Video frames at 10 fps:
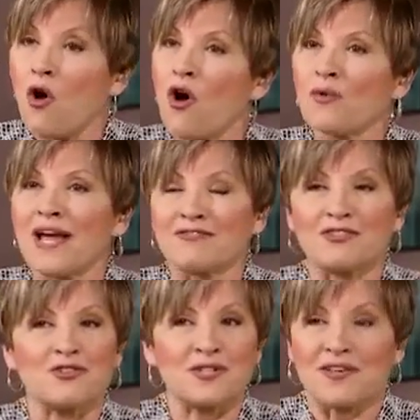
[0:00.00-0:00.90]
All we have to
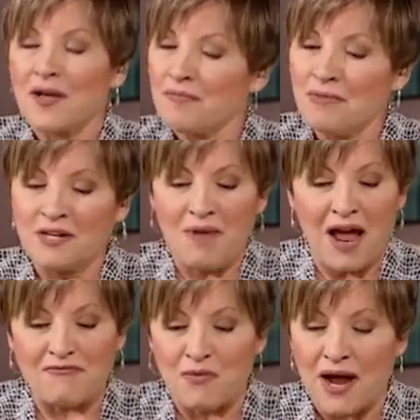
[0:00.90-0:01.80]
do is meet them
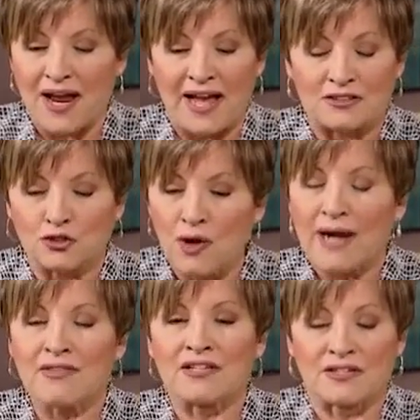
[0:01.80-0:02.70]
halfway and
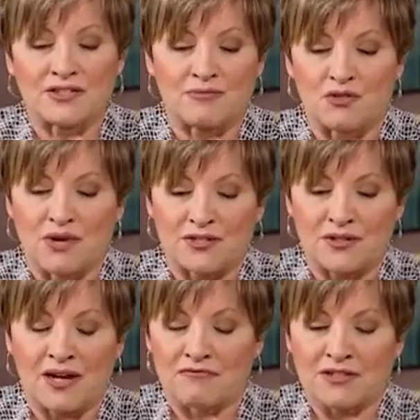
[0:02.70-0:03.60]
try these in some new res
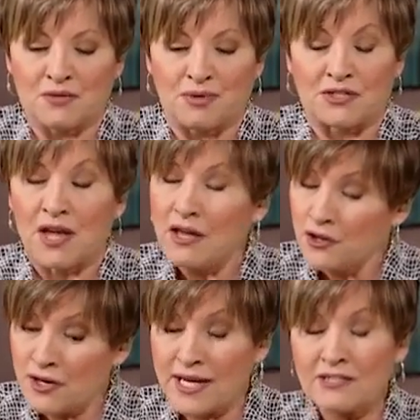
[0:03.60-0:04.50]
uh, recipes.
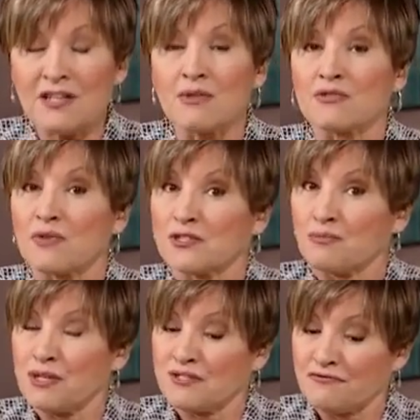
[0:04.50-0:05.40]
You can get some of those
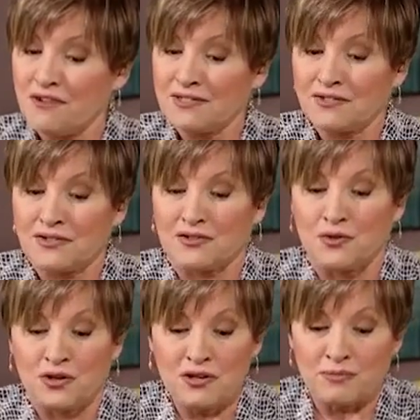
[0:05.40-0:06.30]
recipes in Frances's
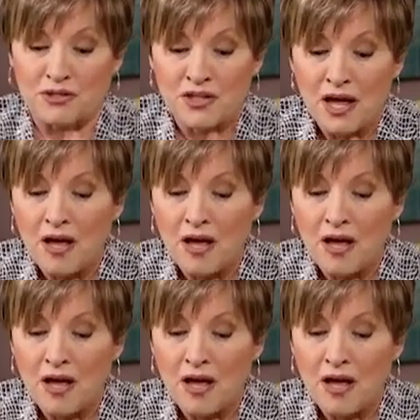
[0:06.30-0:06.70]
new cookbooks.